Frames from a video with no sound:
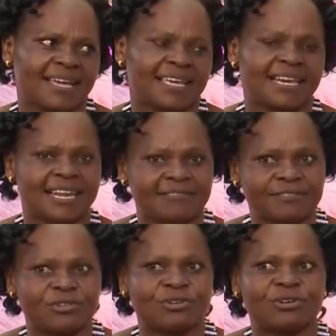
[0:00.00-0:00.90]
He
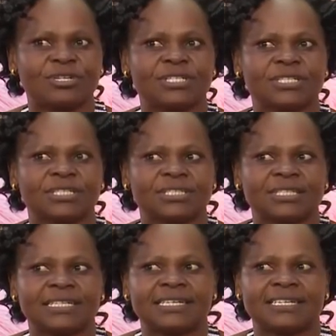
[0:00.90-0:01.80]
loved God.
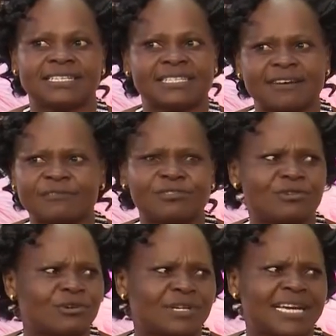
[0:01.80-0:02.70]
He served
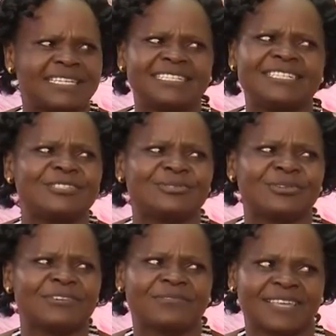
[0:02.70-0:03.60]
God. Mm-hmm. I didn't
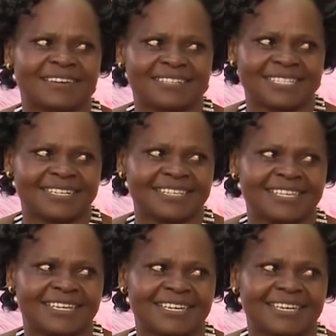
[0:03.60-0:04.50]
know if there is anything.